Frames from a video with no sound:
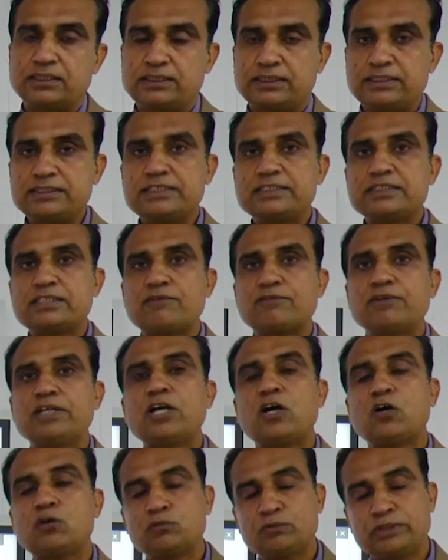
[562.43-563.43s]
This is the
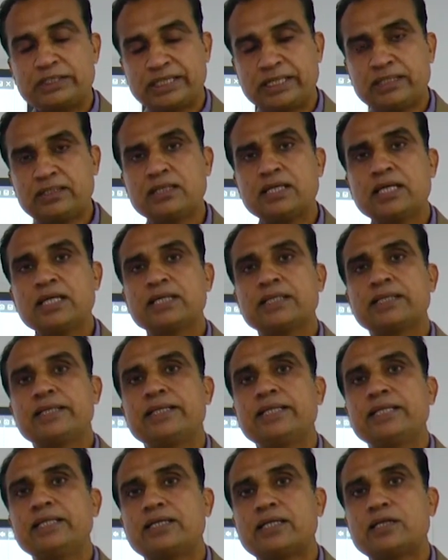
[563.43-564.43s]
way how we can
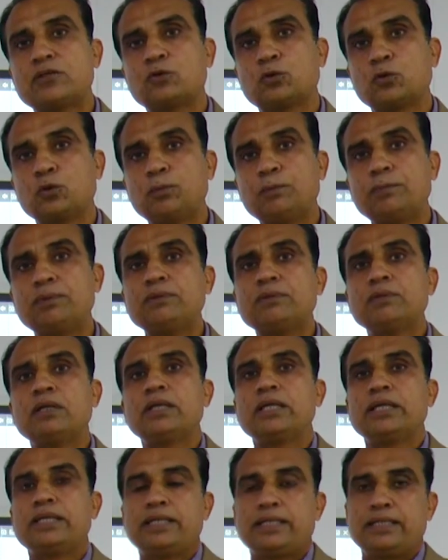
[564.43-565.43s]
create a
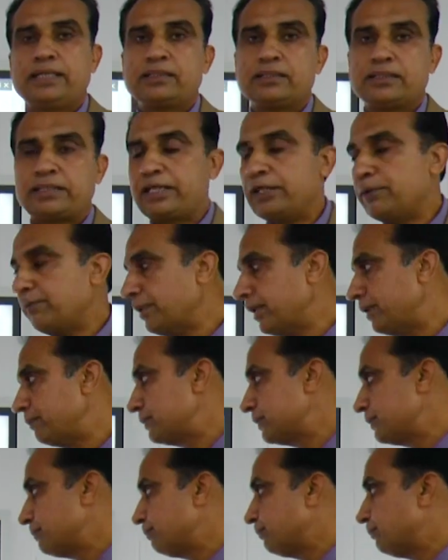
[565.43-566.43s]
group in K
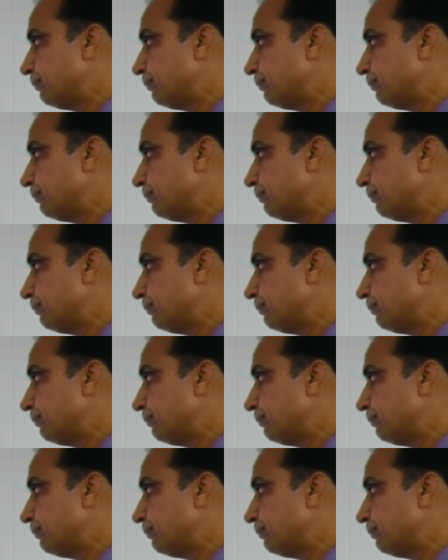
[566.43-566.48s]
maps.